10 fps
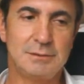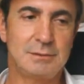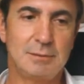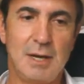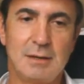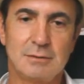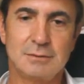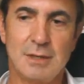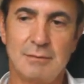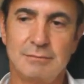
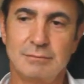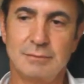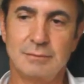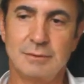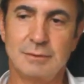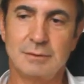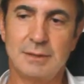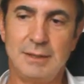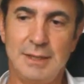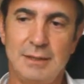tobaccos have
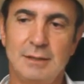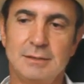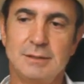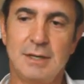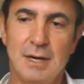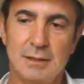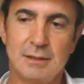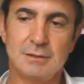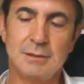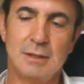created a cigar
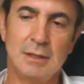that